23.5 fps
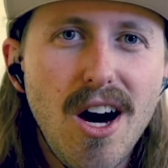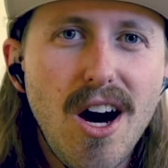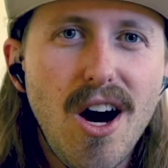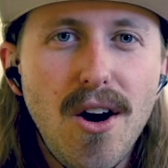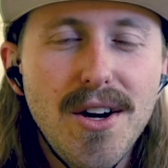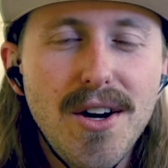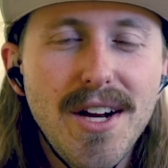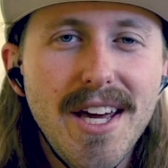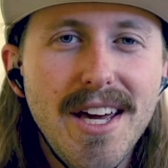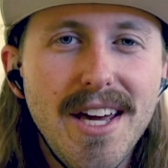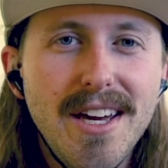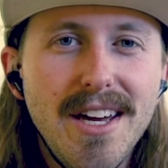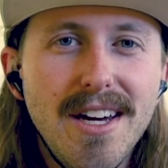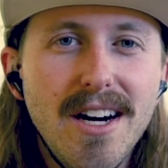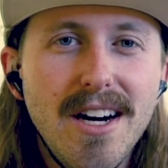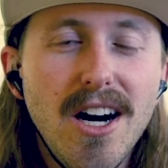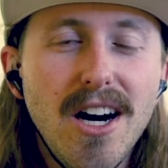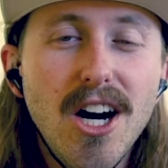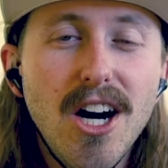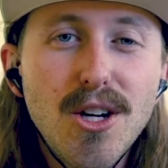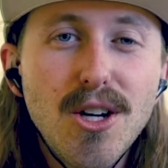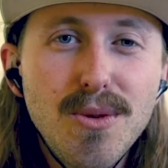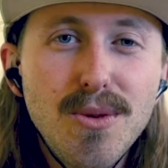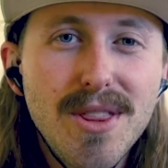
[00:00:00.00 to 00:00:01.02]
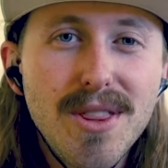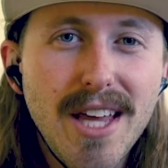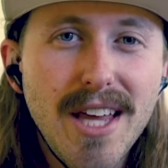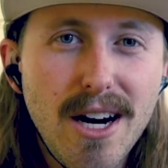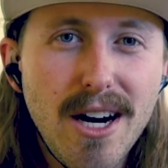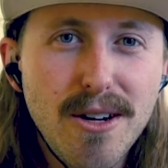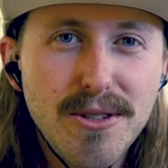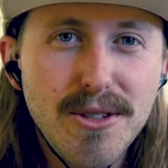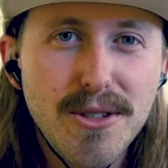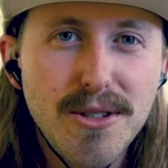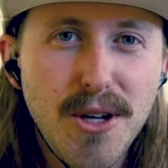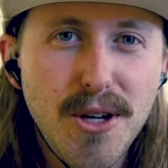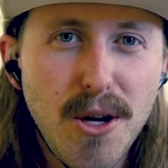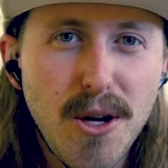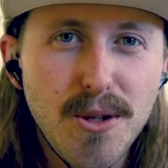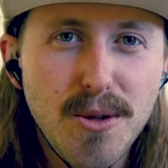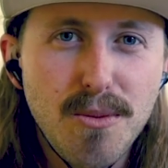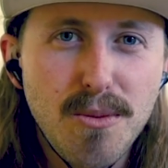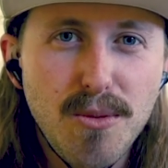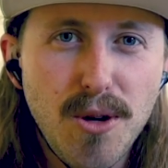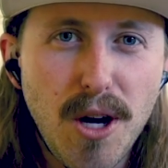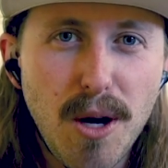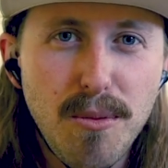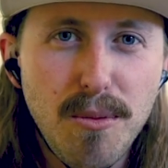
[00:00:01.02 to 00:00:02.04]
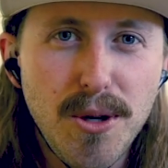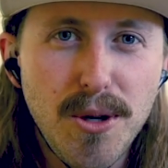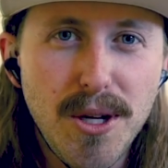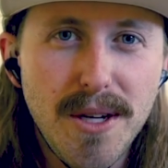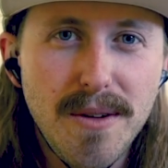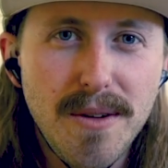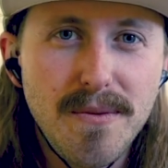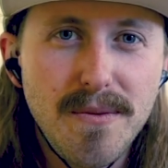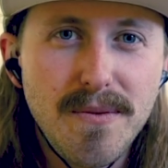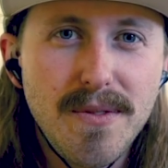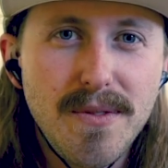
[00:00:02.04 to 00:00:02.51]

On a $100,000 property,